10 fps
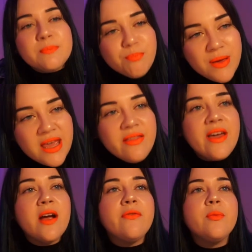be
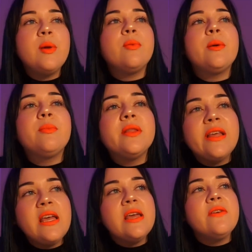there for people and
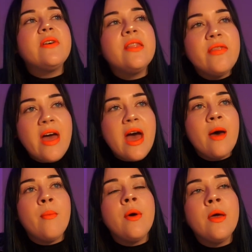believe in
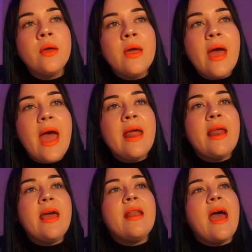them,
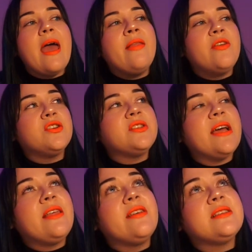and there's
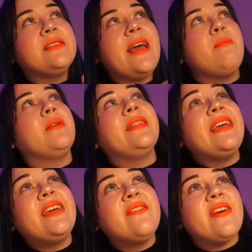like this, they
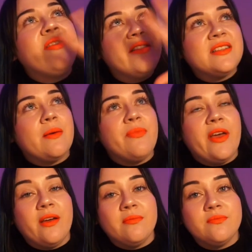believe in
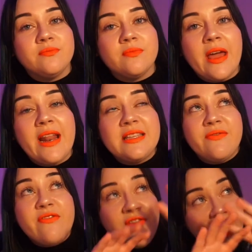something, and it's
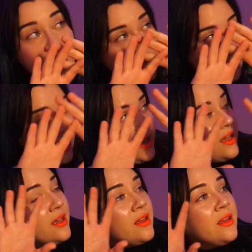
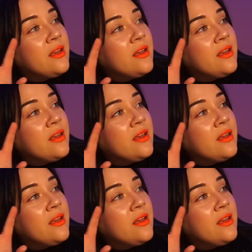very